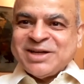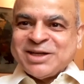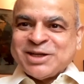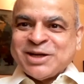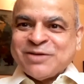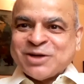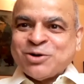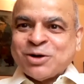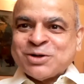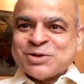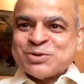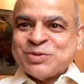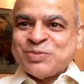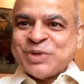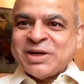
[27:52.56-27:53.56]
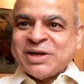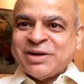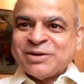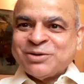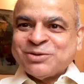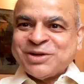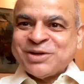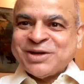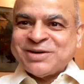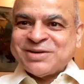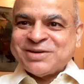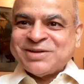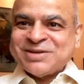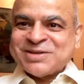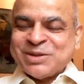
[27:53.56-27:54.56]
ETFs are not so appealing.
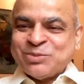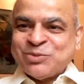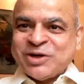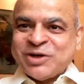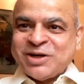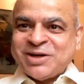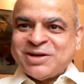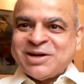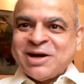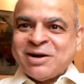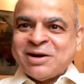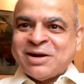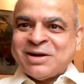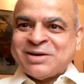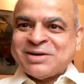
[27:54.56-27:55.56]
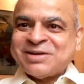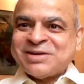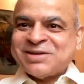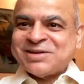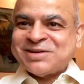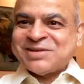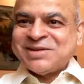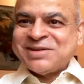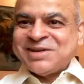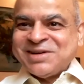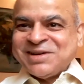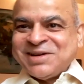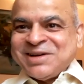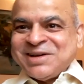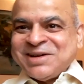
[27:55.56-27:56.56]
They seem very dull
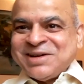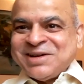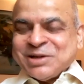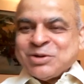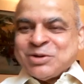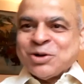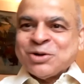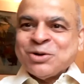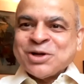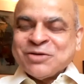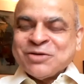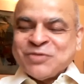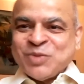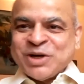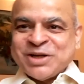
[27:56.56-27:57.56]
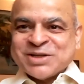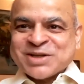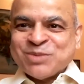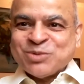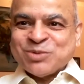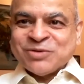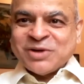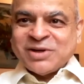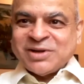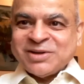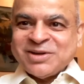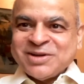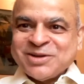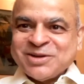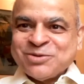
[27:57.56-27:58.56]
and not everybody's cup of tea.
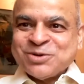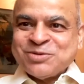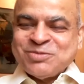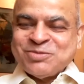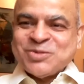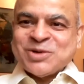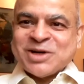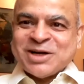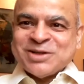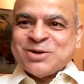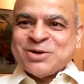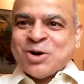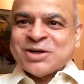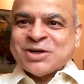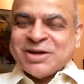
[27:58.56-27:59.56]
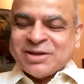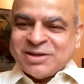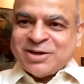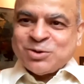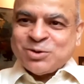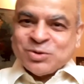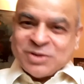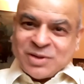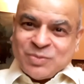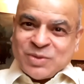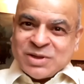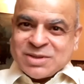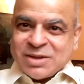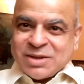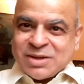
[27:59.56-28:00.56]
They would rather not get their
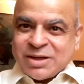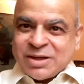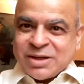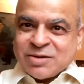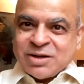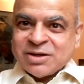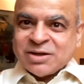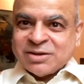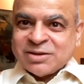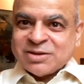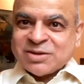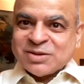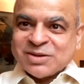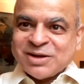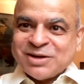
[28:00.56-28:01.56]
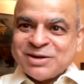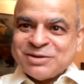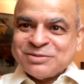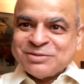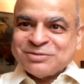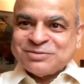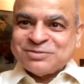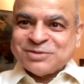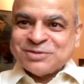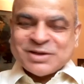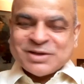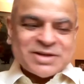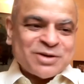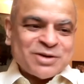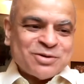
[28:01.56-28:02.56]
2-3% extra returns for the
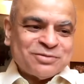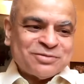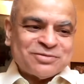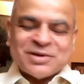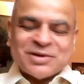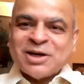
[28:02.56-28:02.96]
sake of a